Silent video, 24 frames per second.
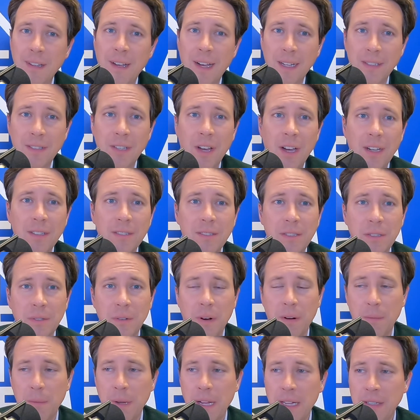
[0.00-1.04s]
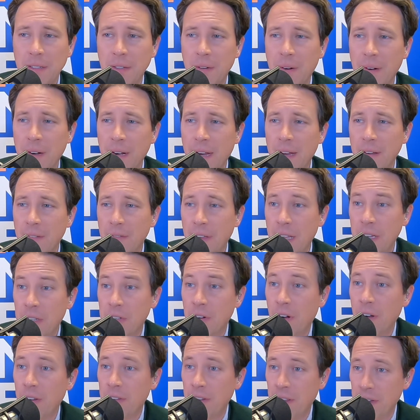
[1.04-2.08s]
I talked to Armando, our head of
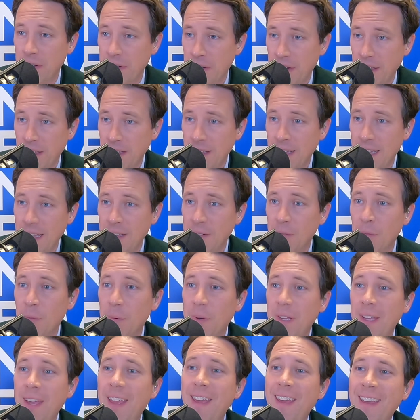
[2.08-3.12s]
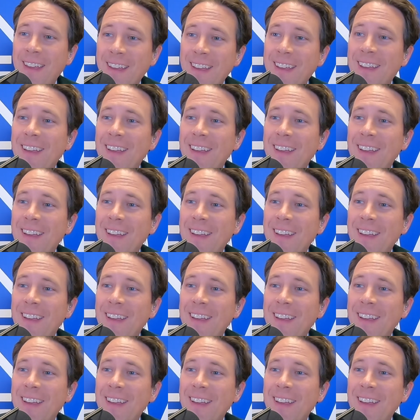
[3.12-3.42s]
HR, the other day, and we,